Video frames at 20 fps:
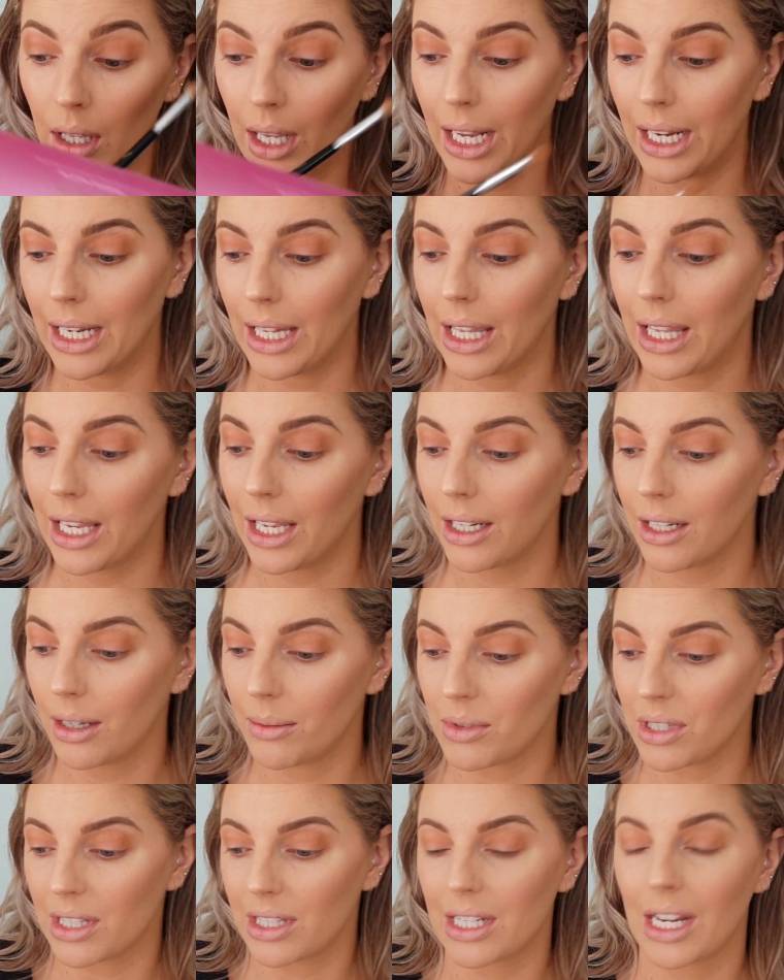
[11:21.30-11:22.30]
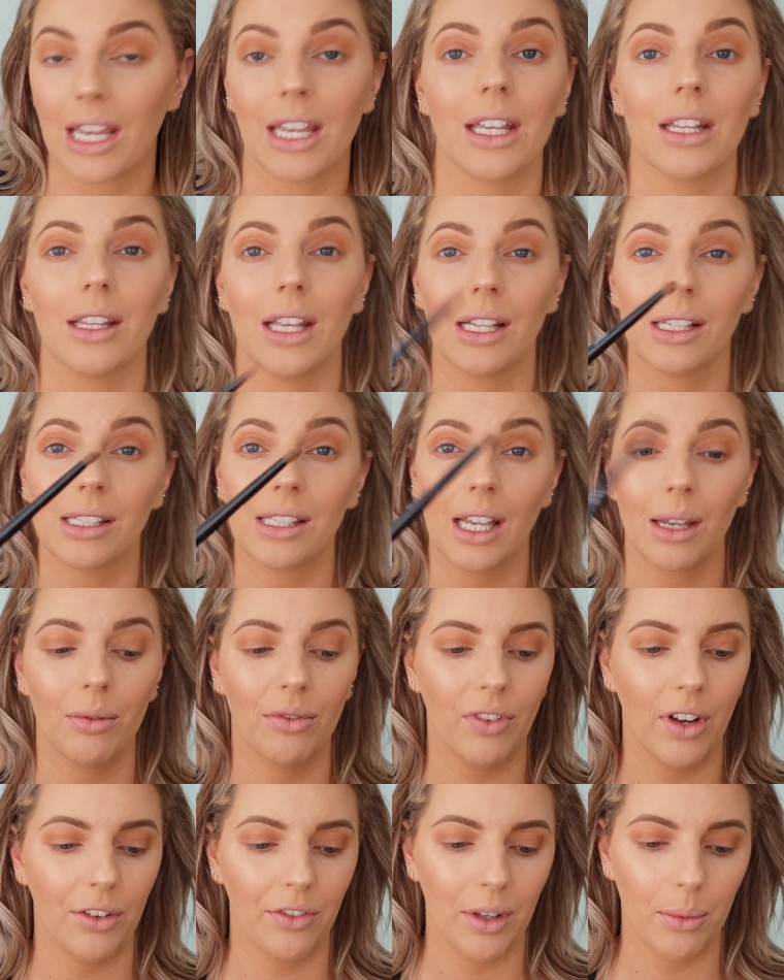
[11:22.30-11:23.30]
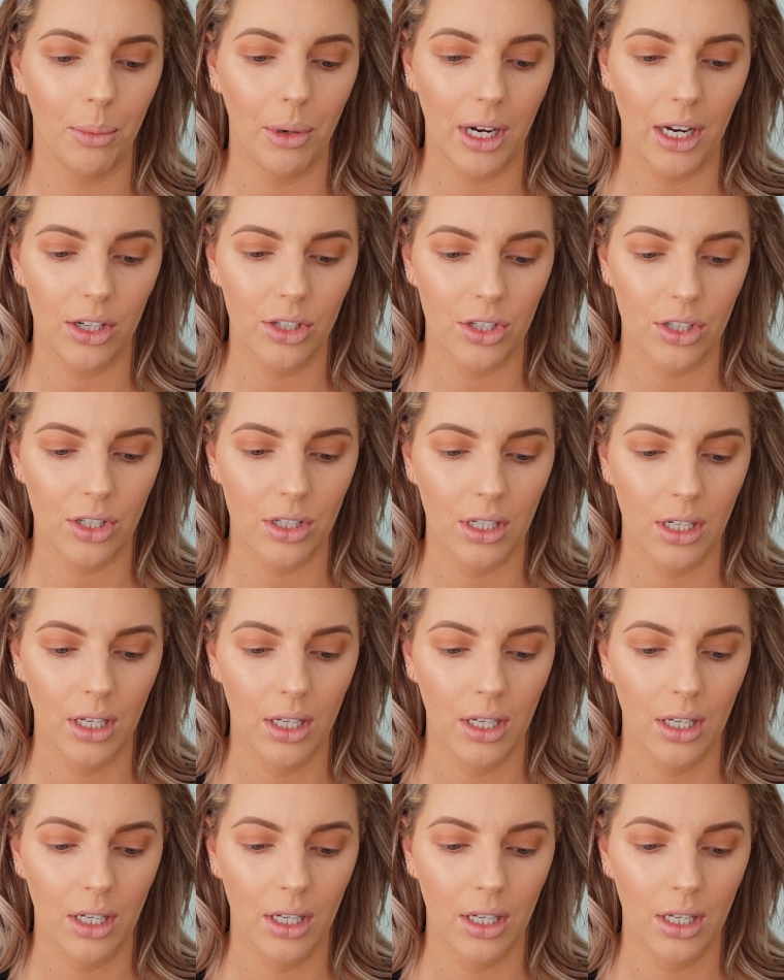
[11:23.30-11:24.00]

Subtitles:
And again, I'm just taking that same fluffy brush